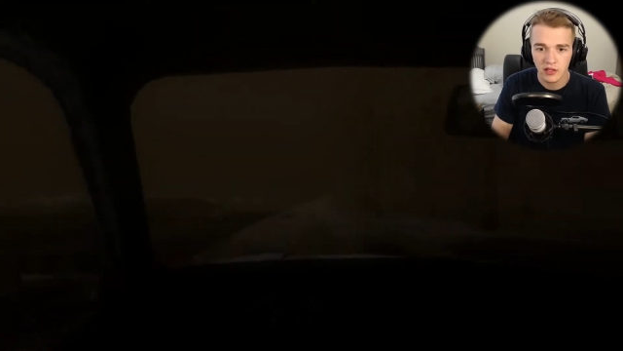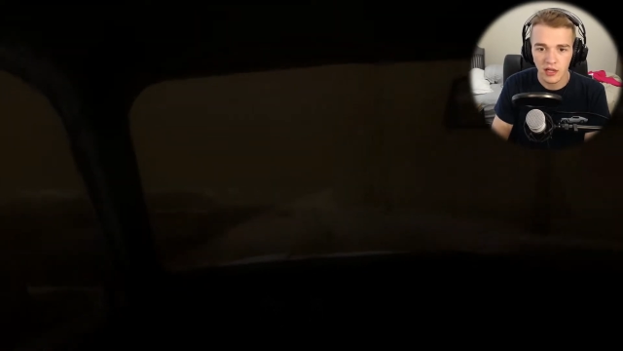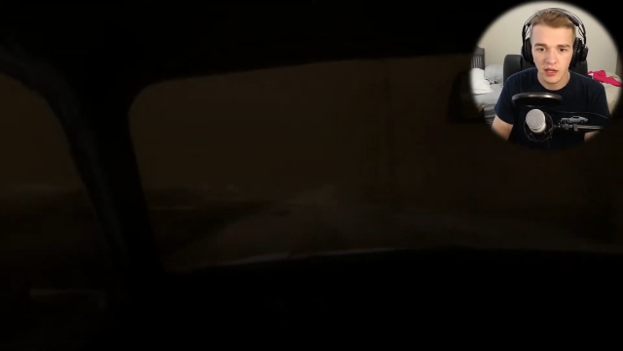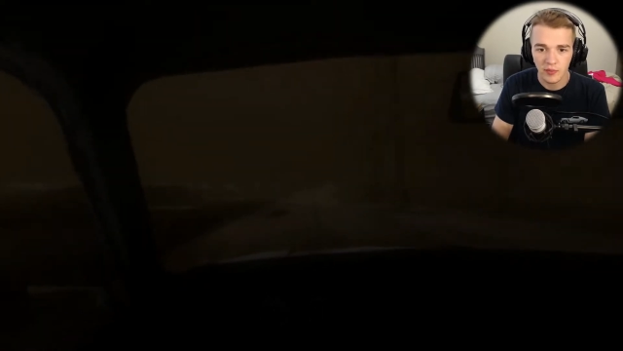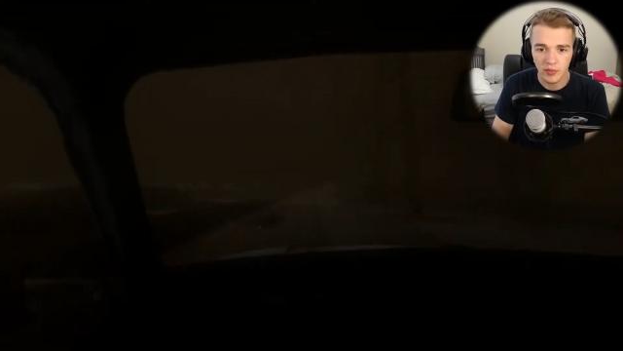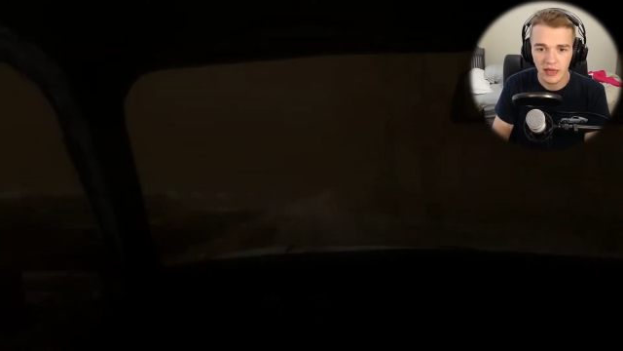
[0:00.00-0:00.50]

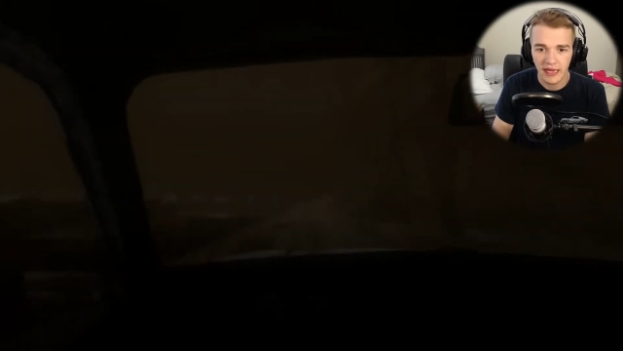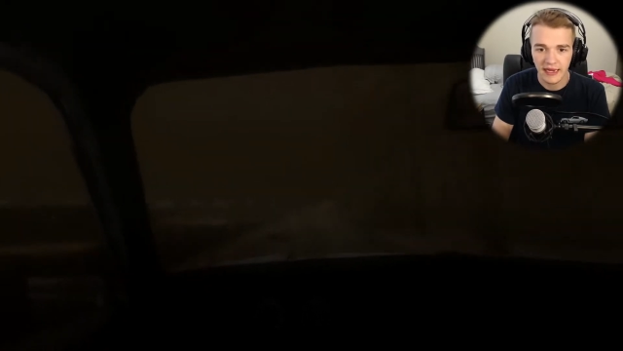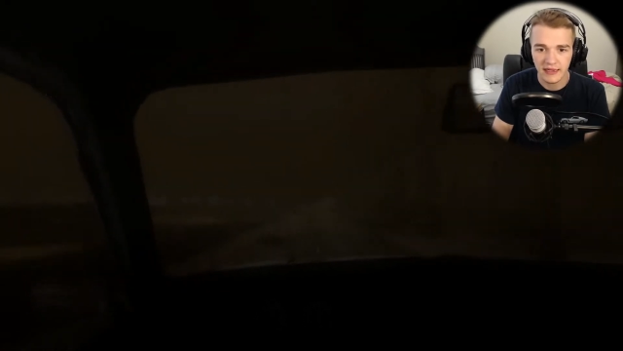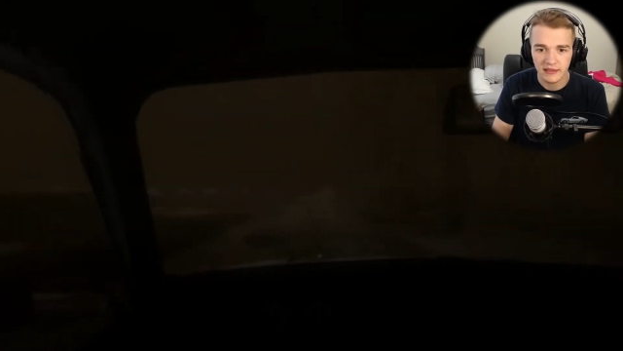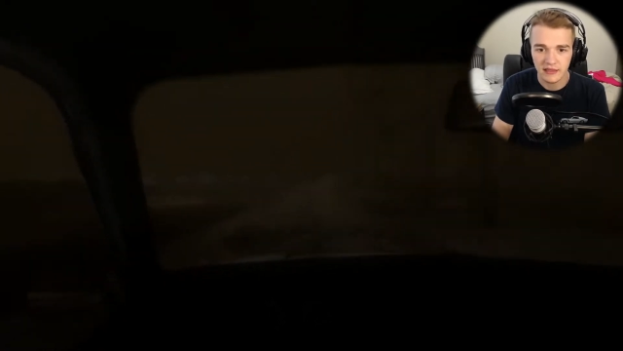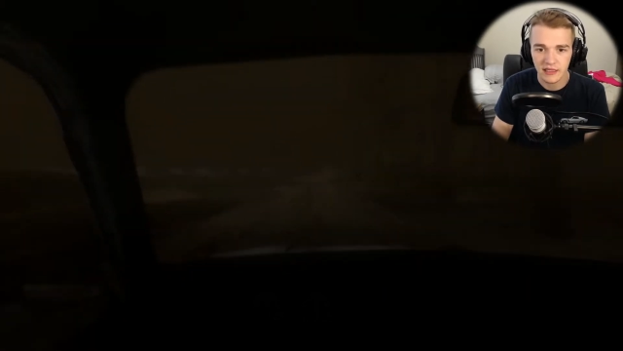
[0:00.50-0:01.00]
uh,
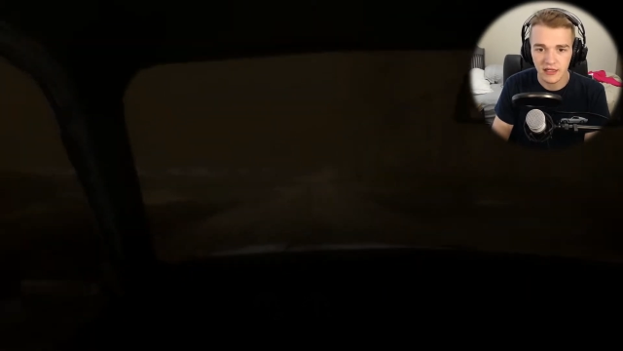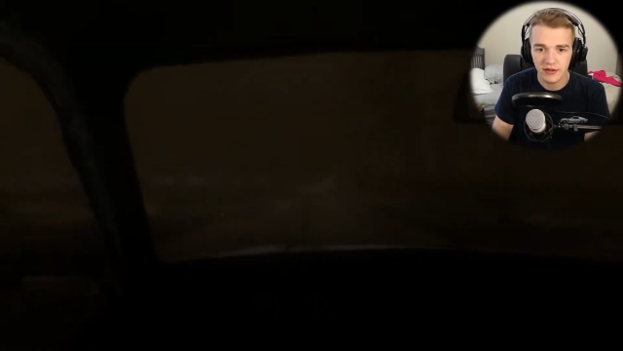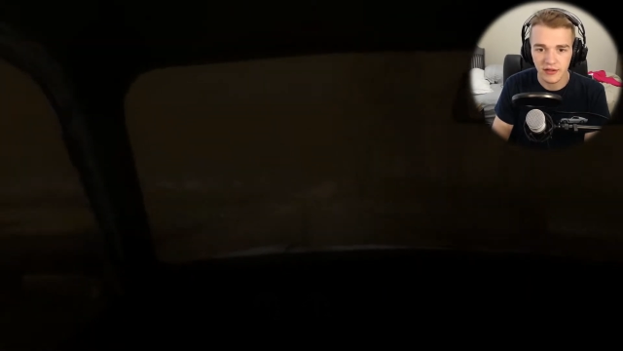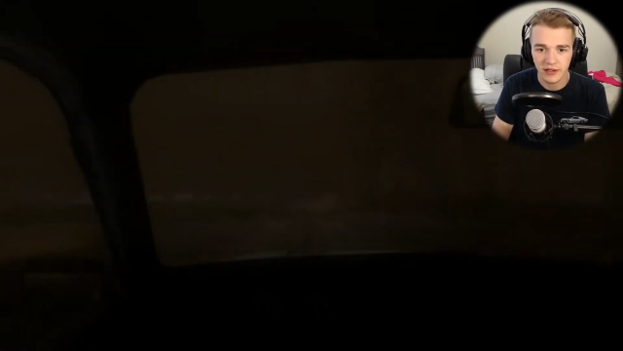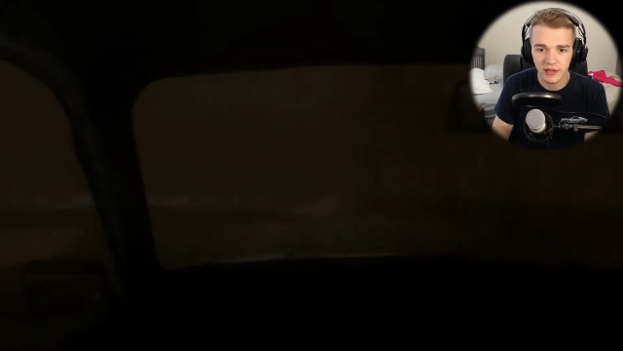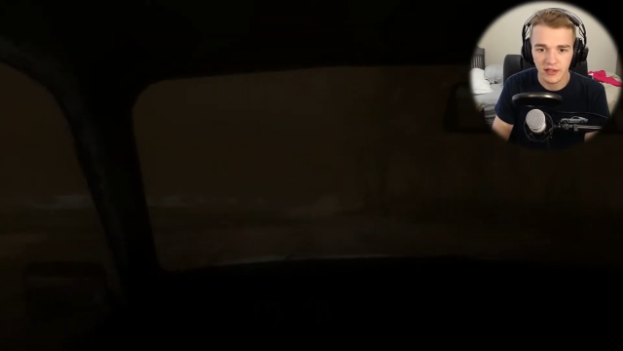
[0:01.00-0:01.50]
plant
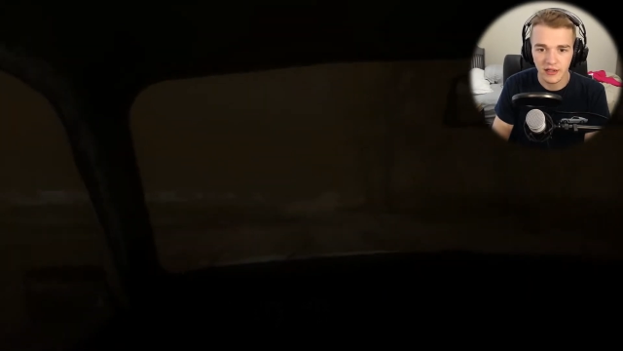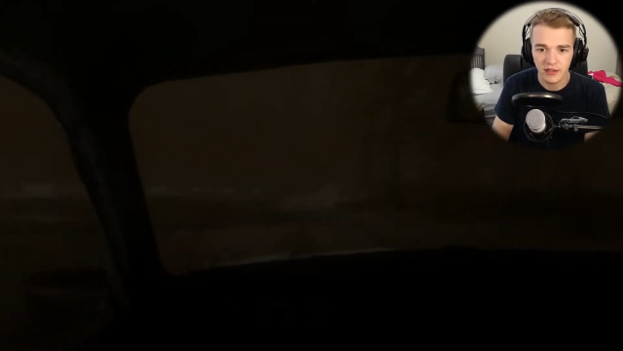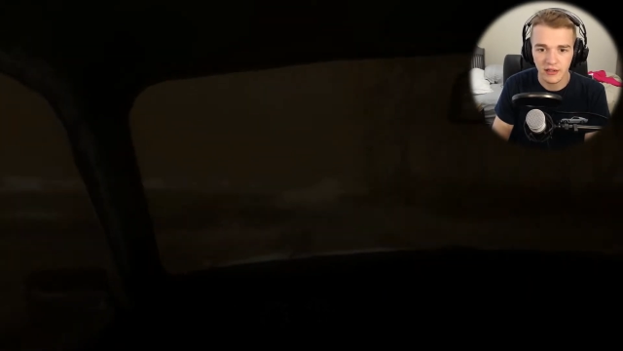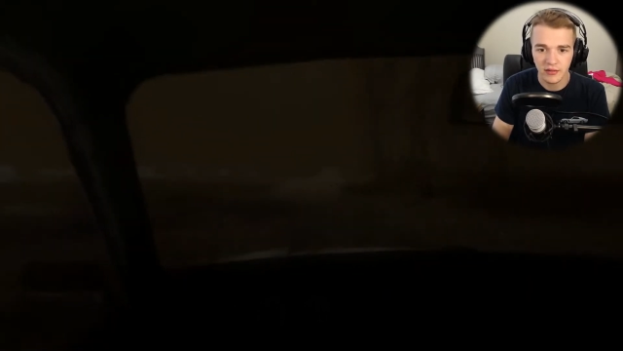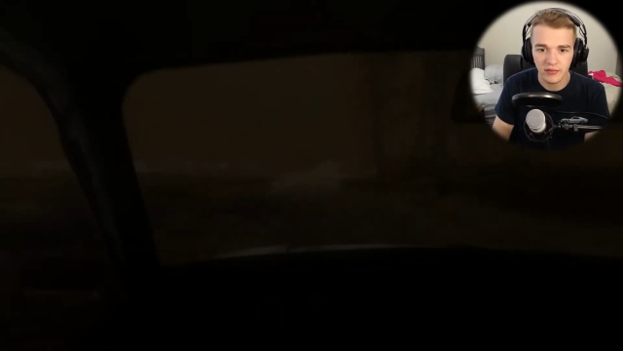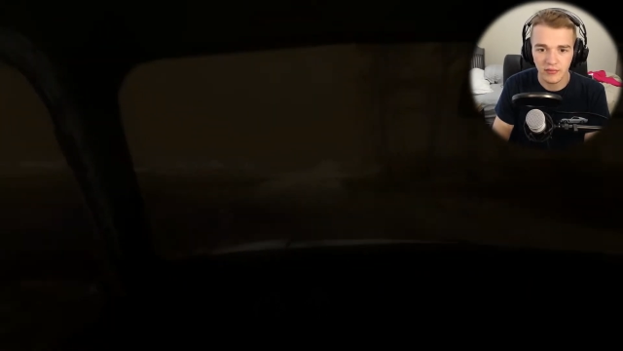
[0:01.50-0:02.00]
area.
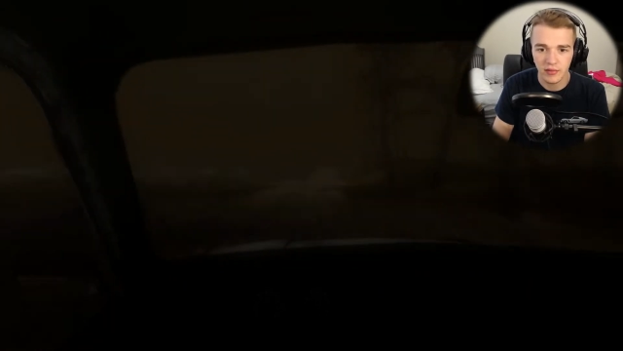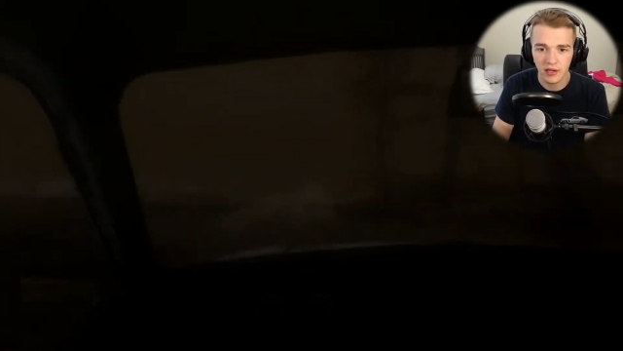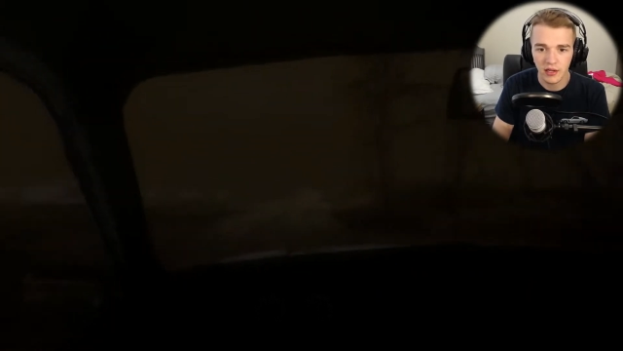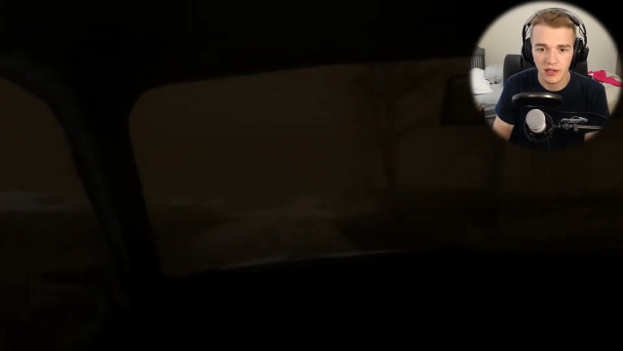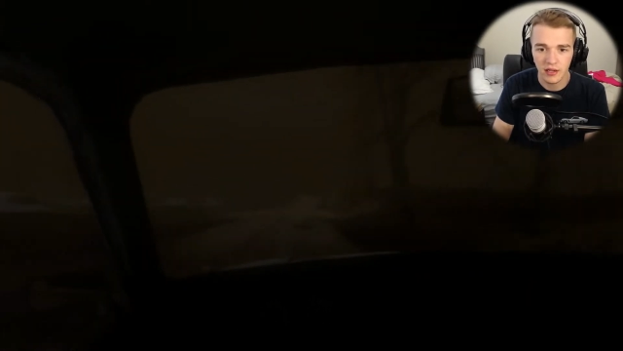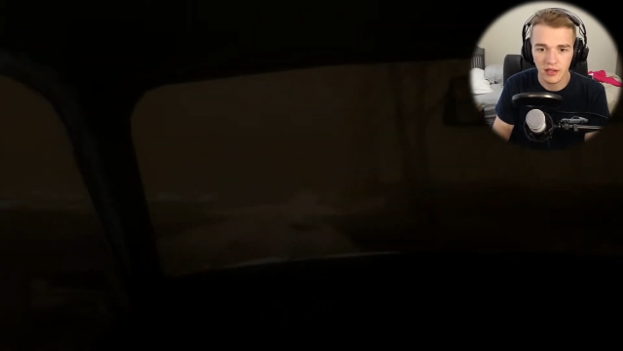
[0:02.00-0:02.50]

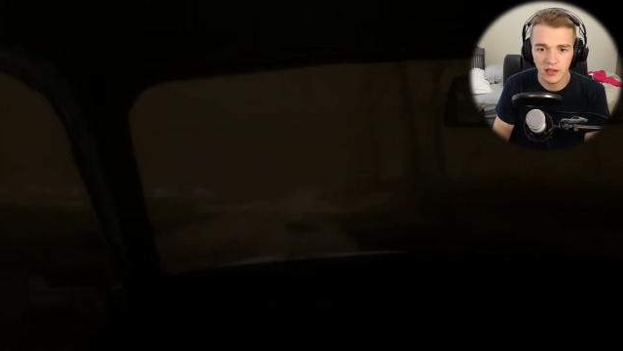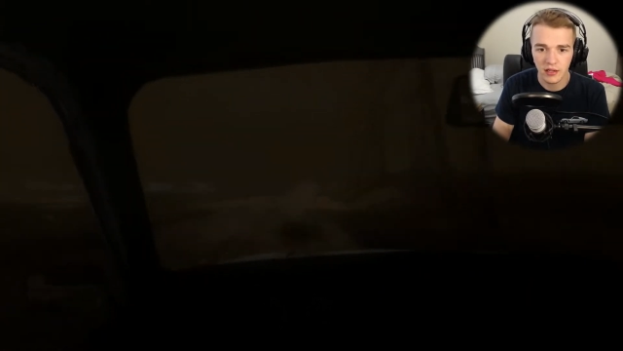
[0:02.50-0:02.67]
But